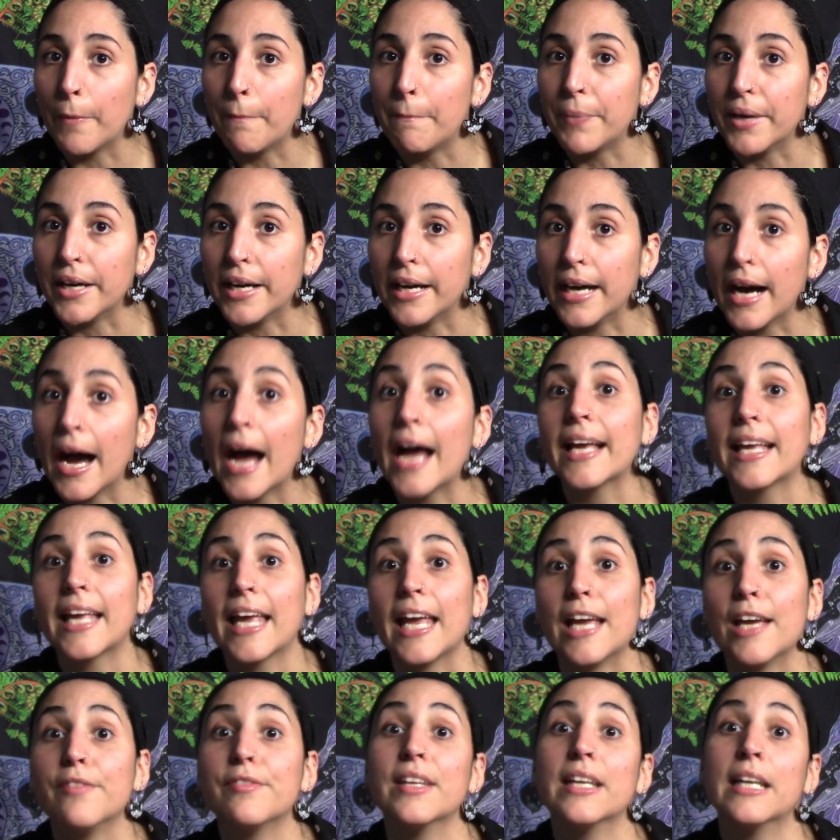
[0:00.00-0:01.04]
but I
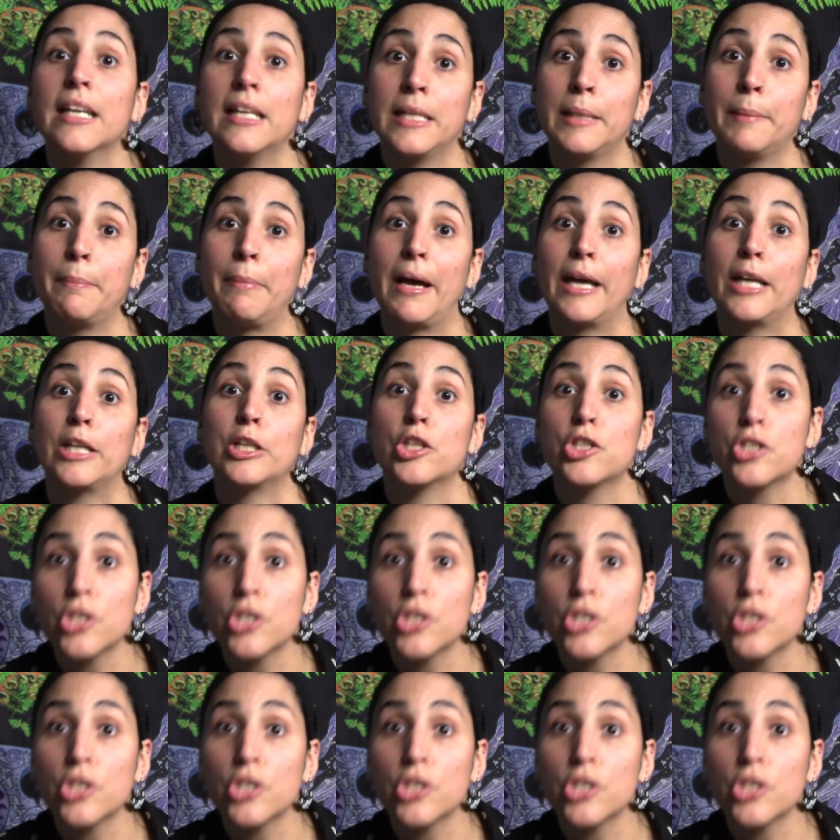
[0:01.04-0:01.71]
caved and ended up buying